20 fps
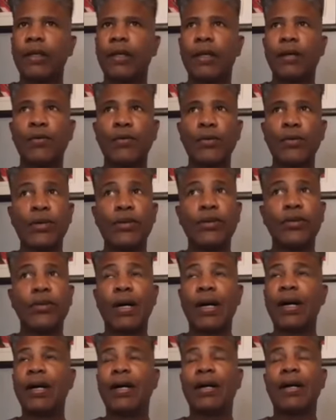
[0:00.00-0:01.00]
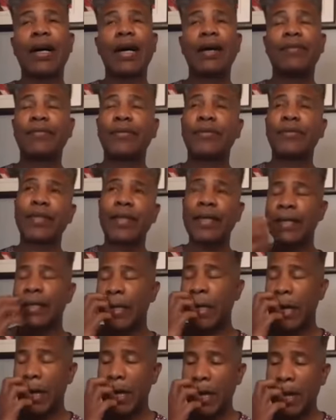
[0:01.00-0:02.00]
You know, I have to
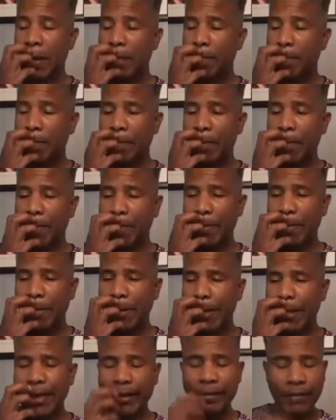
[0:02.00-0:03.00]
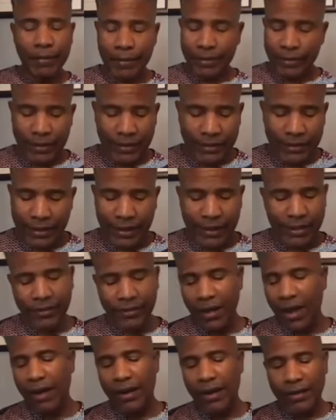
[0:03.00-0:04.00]
say,
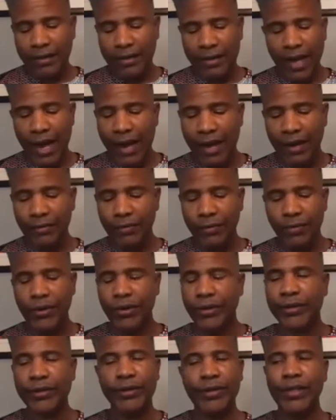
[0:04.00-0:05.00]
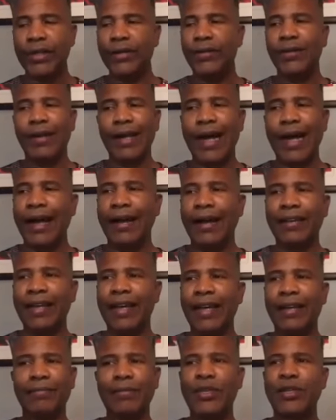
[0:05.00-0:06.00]
it's hard work, you know, like,
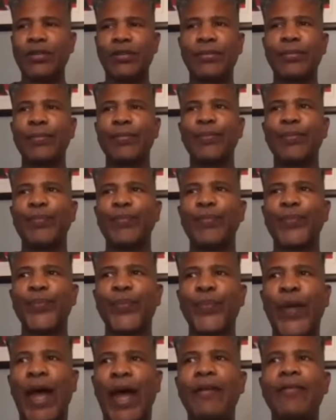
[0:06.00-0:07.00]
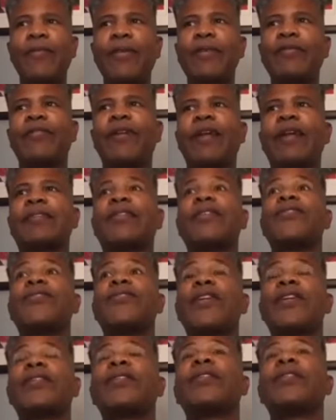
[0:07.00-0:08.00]
you know, I reflect in
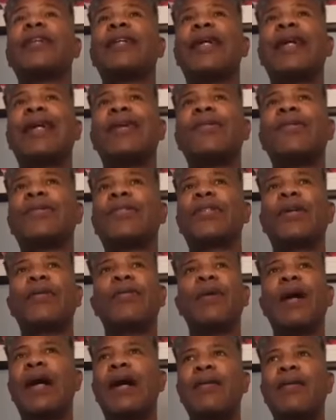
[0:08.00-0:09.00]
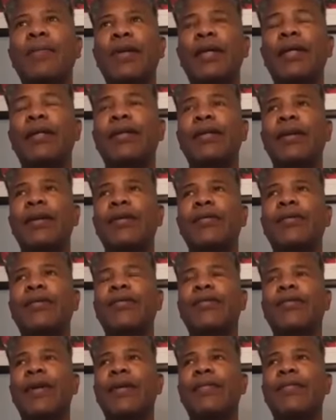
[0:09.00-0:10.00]
general and I always say, wow, man, you know,
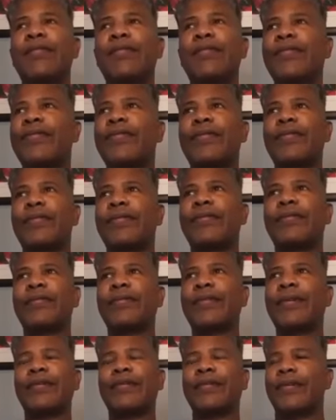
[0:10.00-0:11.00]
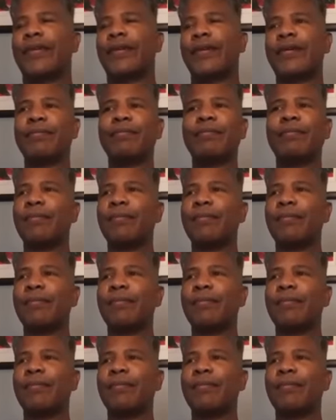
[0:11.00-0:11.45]
I was such a,